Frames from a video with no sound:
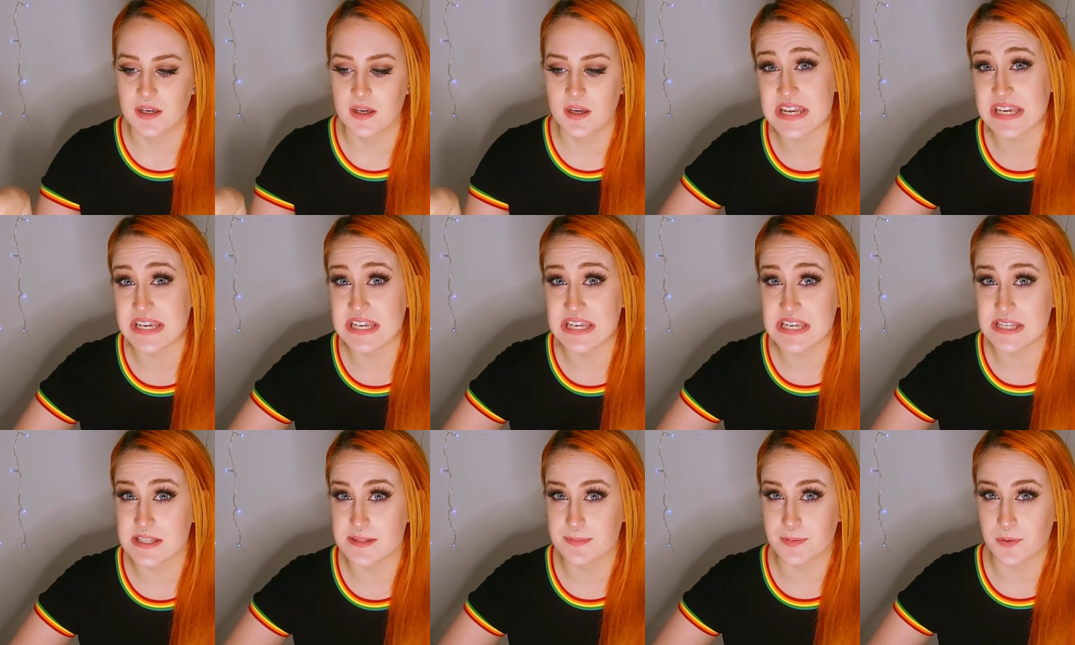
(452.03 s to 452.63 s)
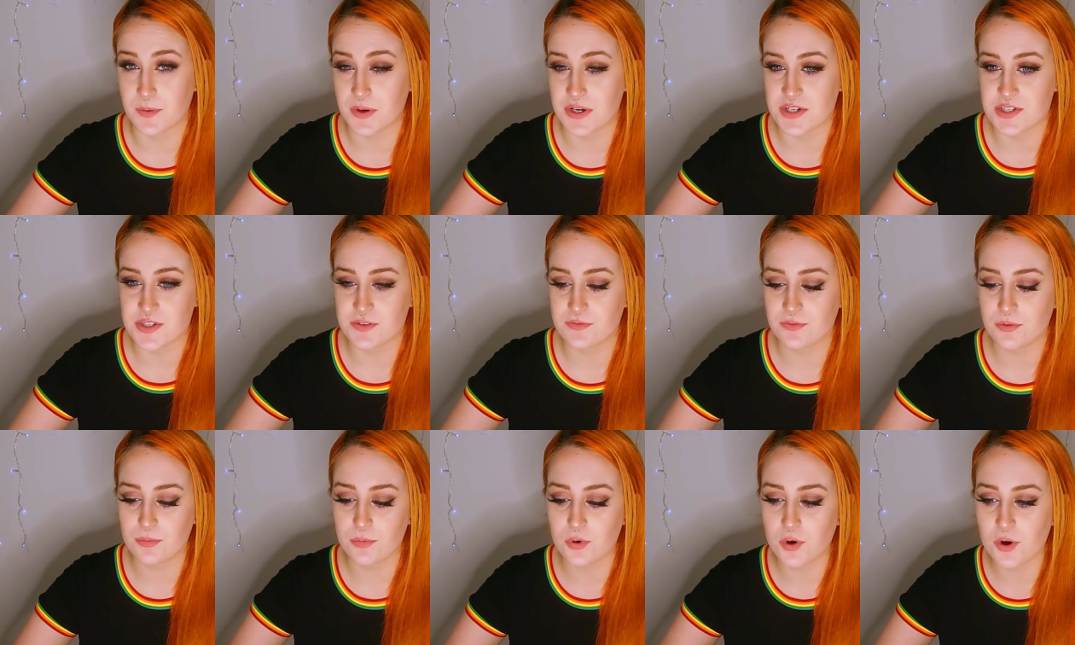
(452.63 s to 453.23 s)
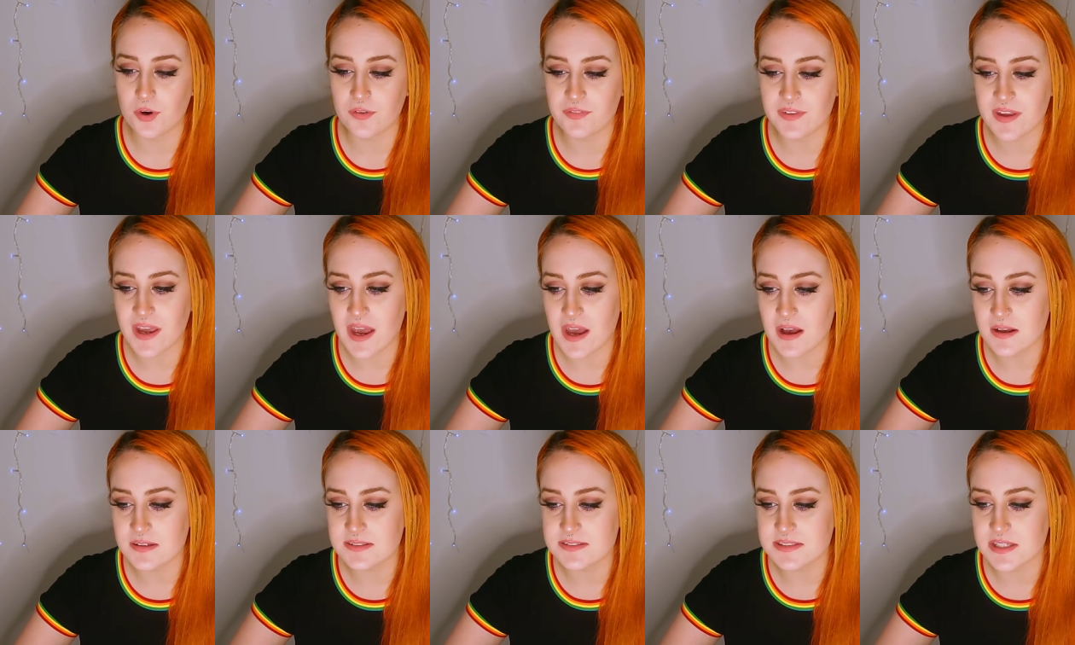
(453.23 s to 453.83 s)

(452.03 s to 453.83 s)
inspiration from Court of the Owls.